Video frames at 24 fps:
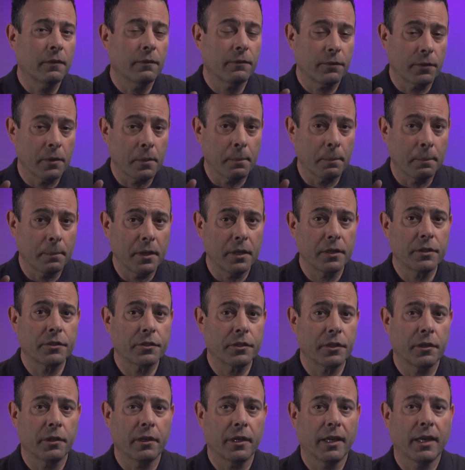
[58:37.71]
from
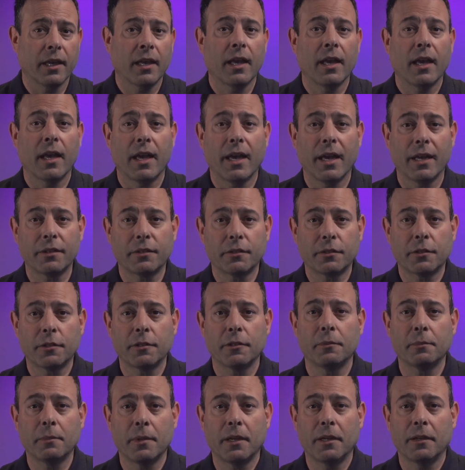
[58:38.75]
Midjourney had
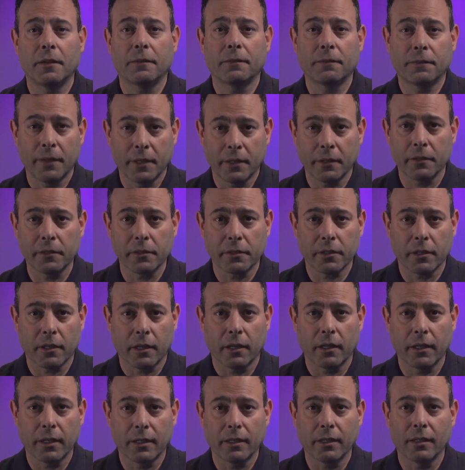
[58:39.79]
too many fingers
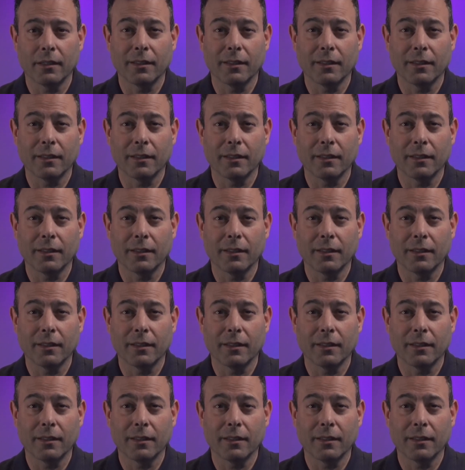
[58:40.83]
on it.